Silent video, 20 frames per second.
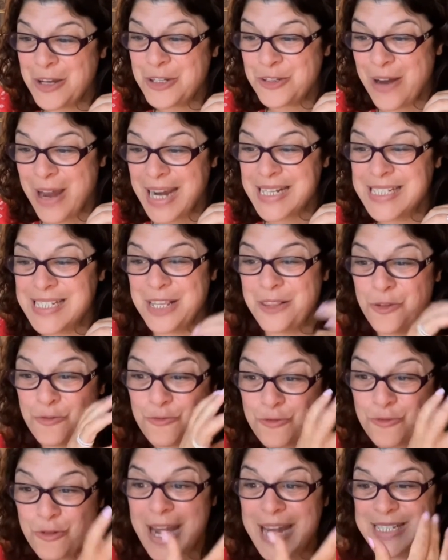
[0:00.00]
attracting the
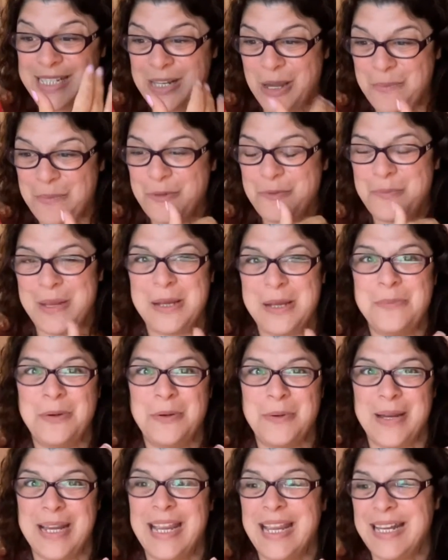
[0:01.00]
right type of
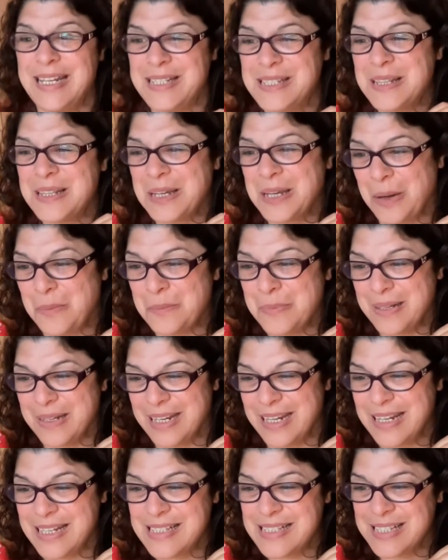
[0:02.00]
people into the
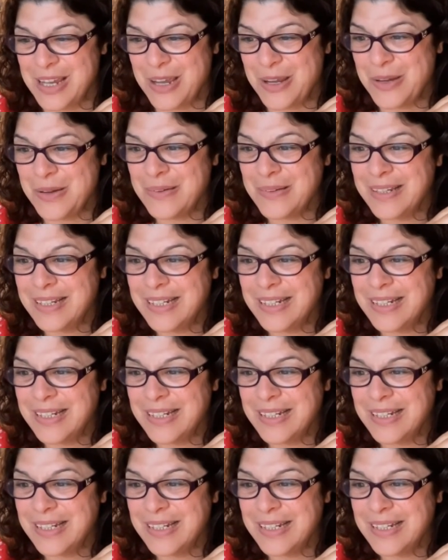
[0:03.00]
company. So